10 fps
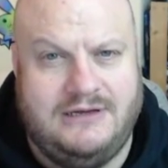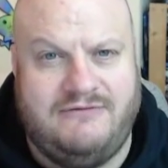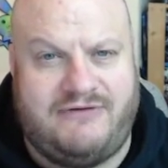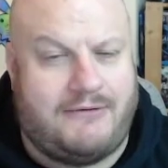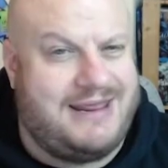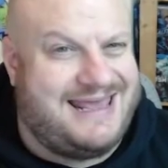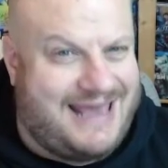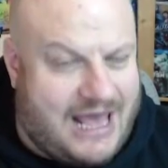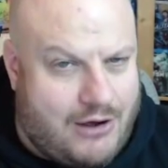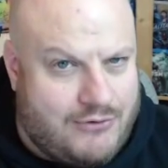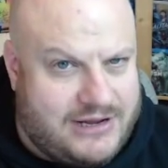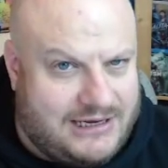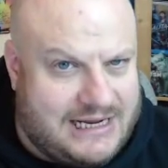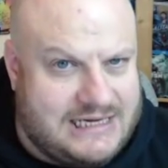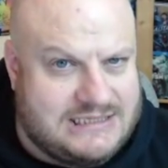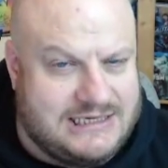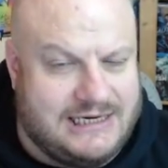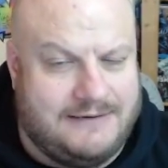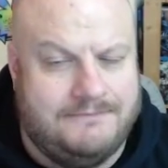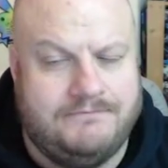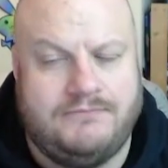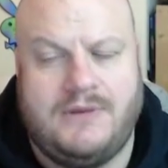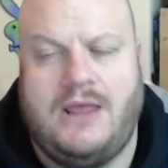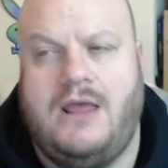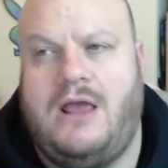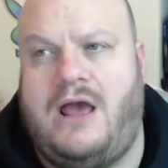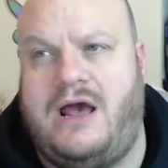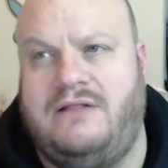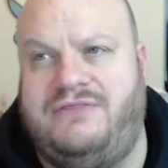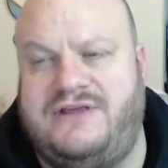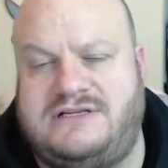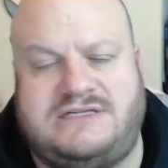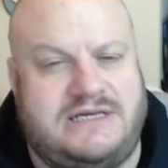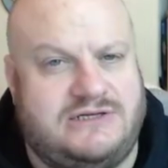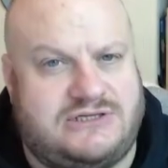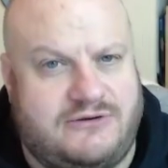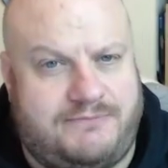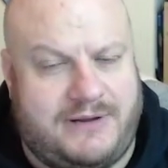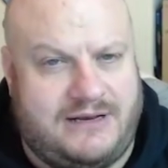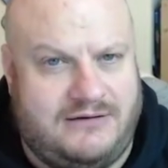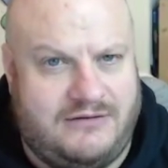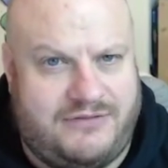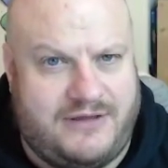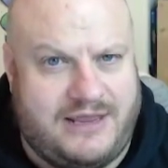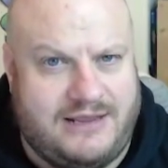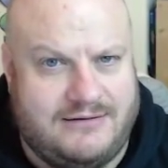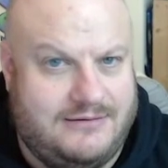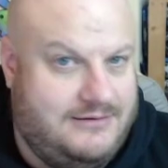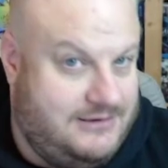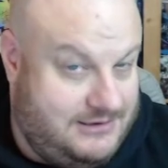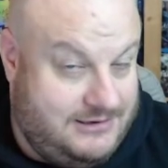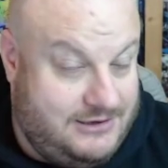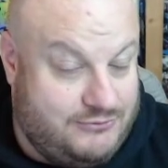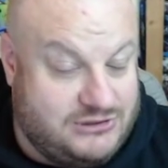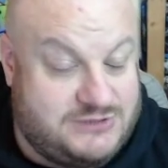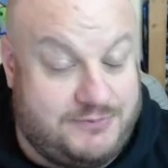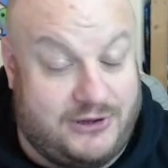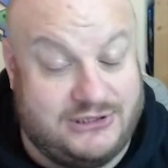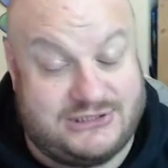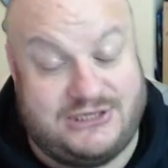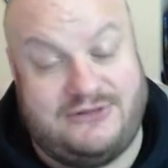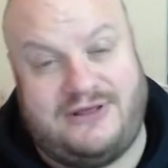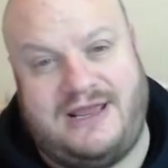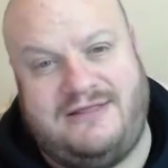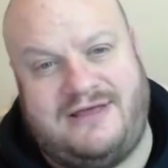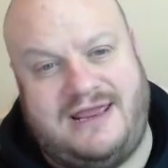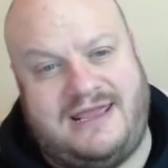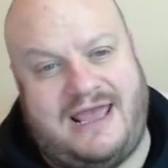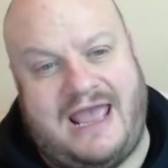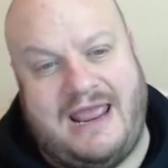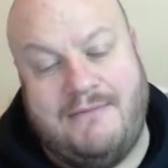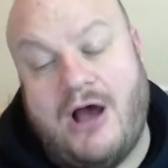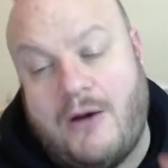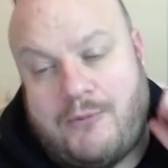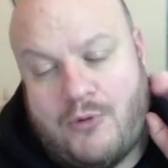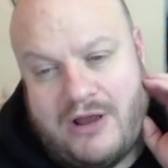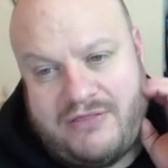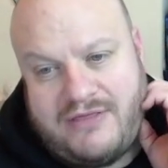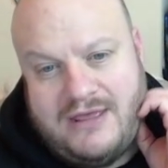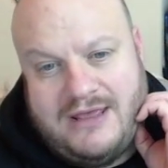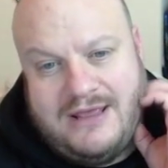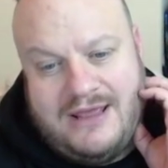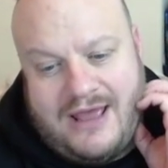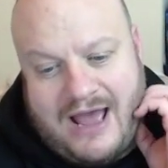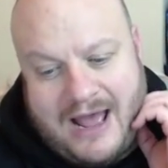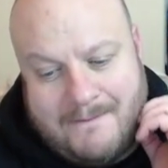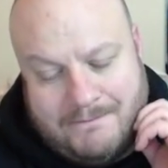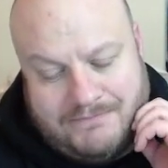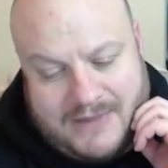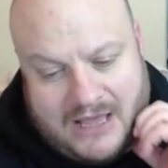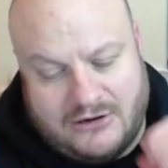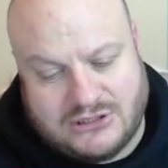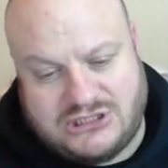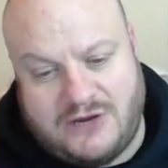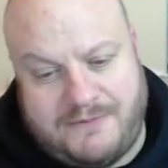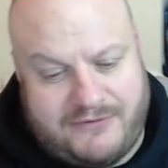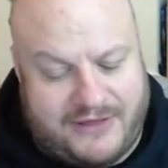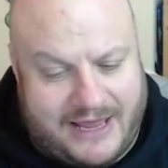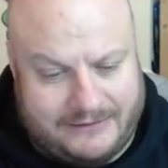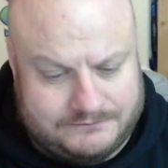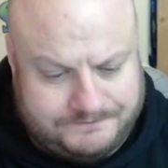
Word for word: very calculating, and this seems to have been the response that they they came up with. Um, and on top of that,